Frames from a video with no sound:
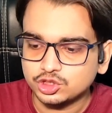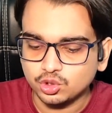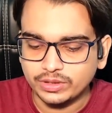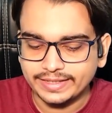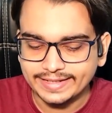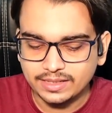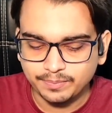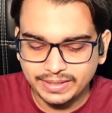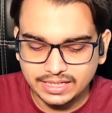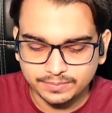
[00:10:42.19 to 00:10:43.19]
So it can
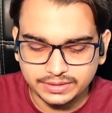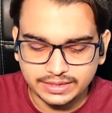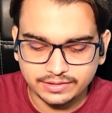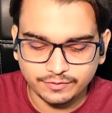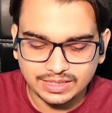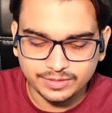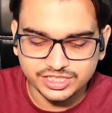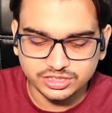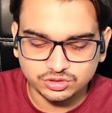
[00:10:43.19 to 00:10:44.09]
pick up the vibration.